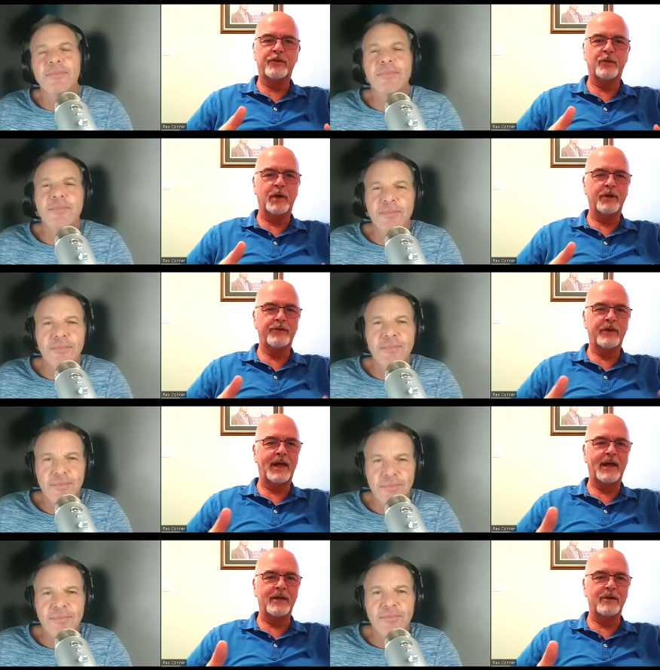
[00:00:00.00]
Speaker 1: to us,
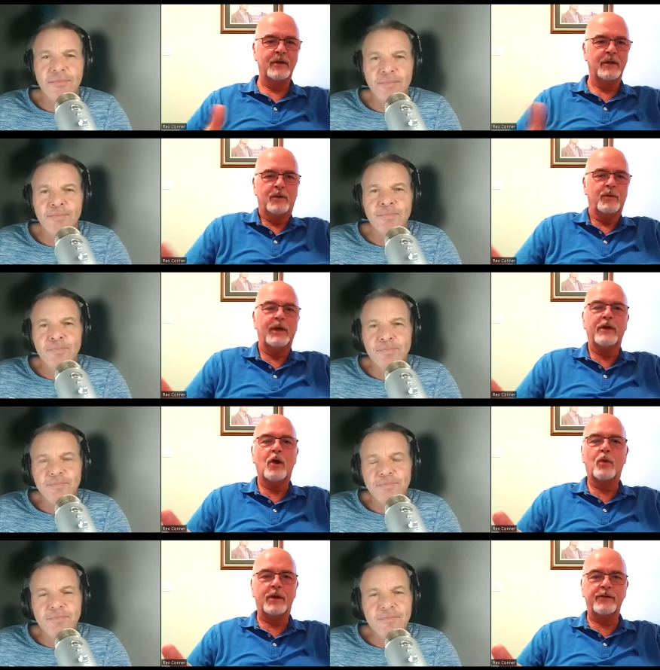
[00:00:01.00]
and we didn't
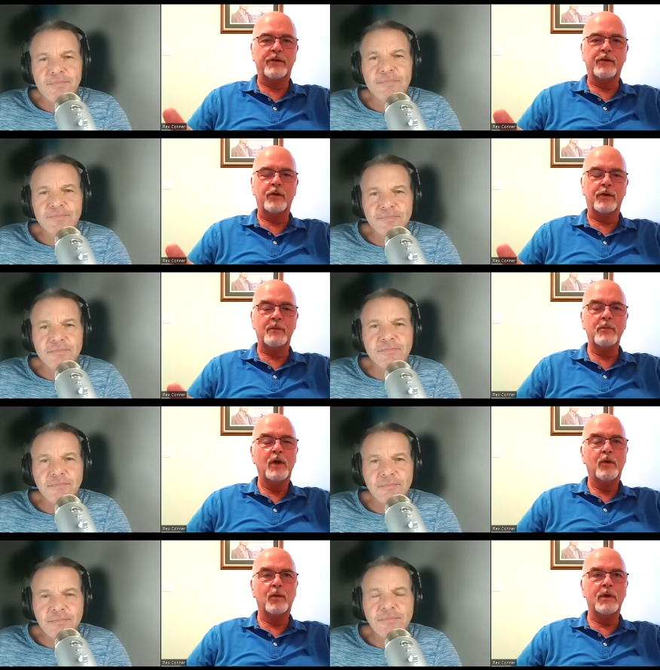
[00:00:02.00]
know what to do with them.
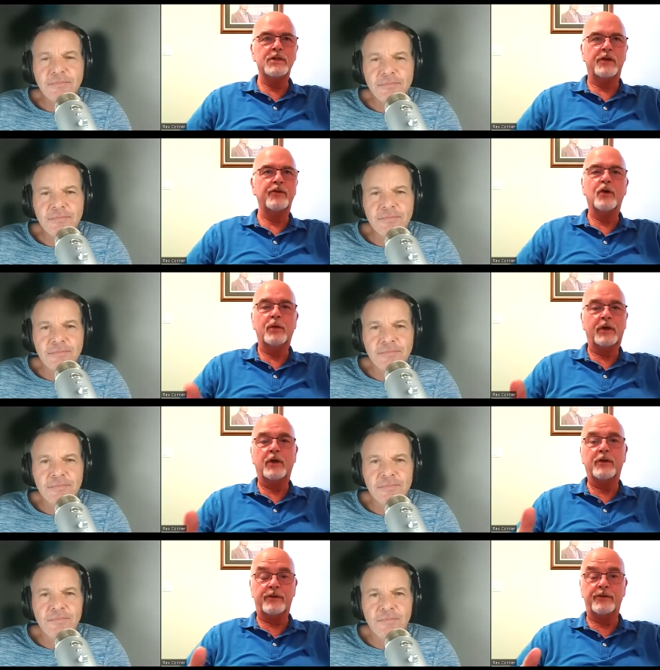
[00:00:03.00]
We just knew we
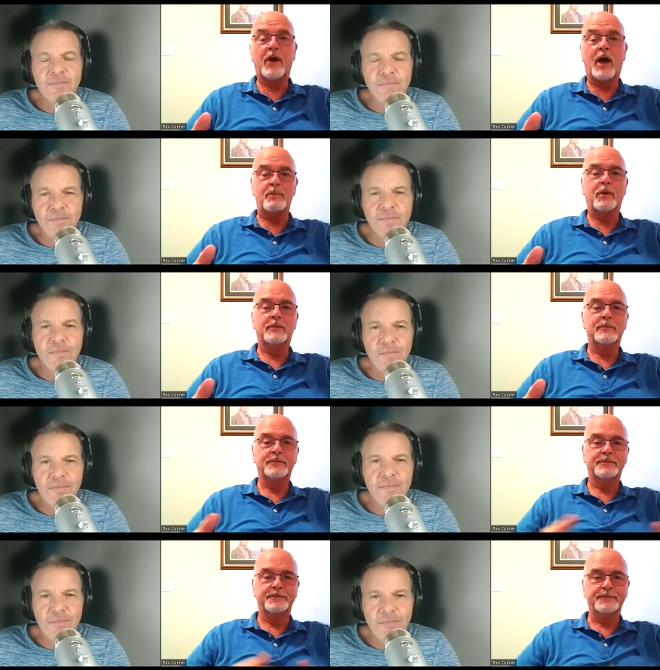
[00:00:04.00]
couldn't stop.
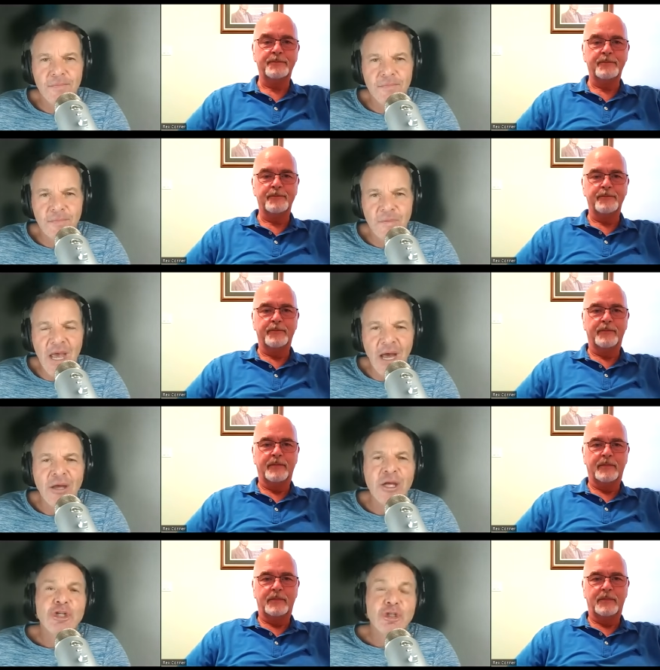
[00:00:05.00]
Speaker 2: Yeah.
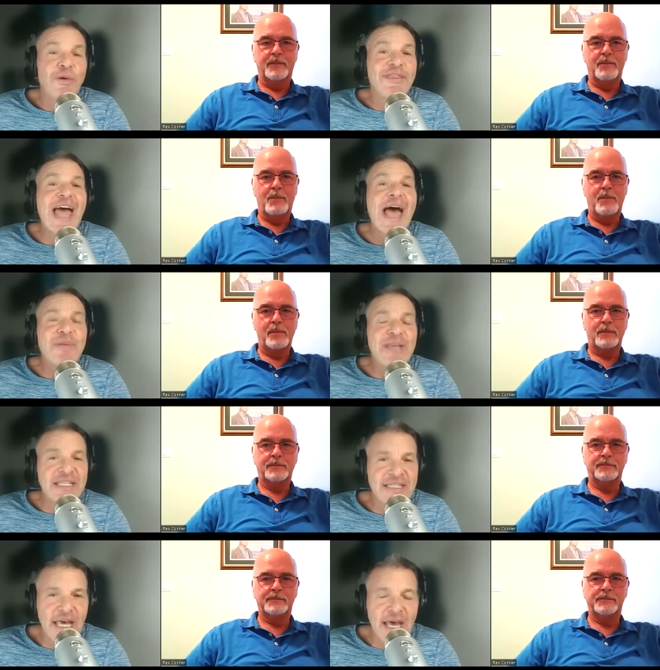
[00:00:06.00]
So with that being
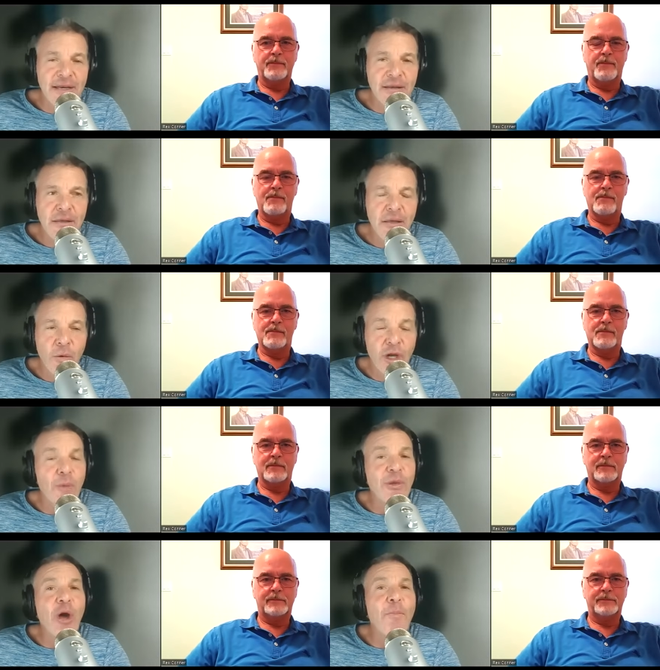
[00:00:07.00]
said,
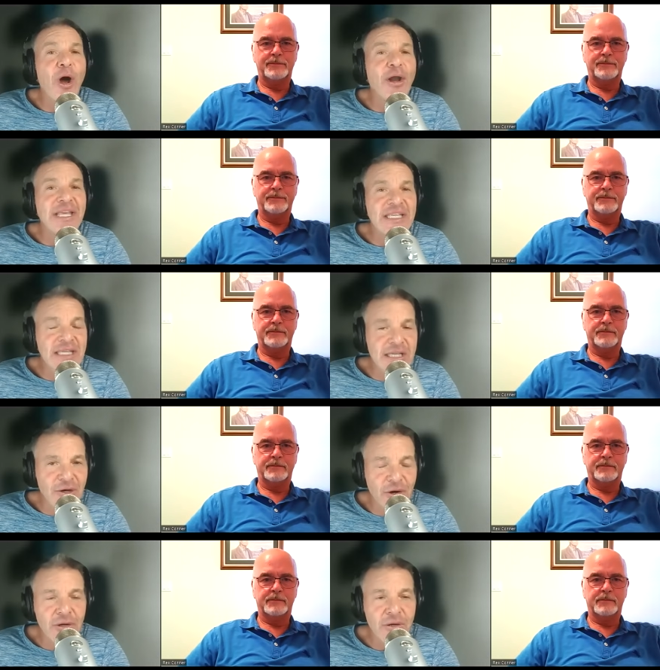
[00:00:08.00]
coming up on a
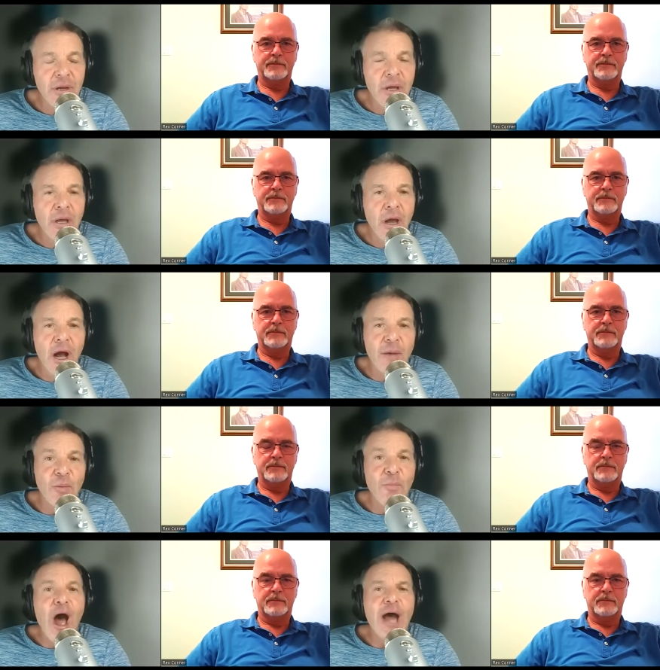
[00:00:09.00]
year, the
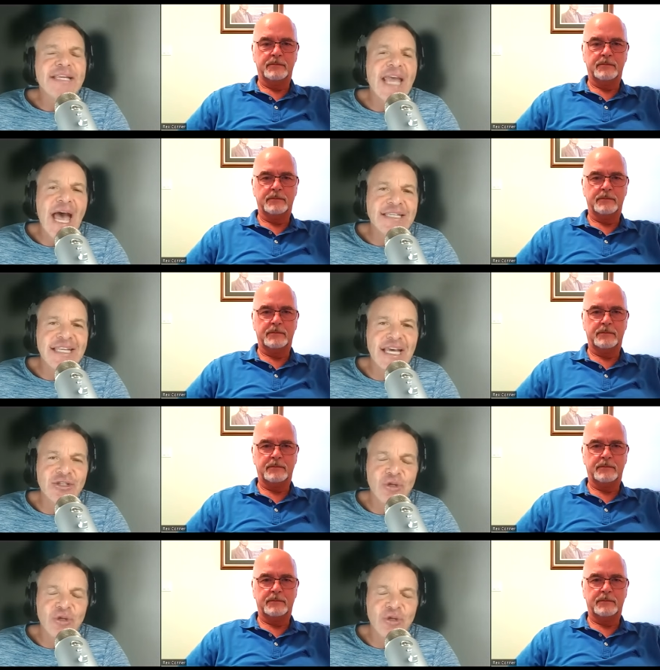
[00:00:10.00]
podcast has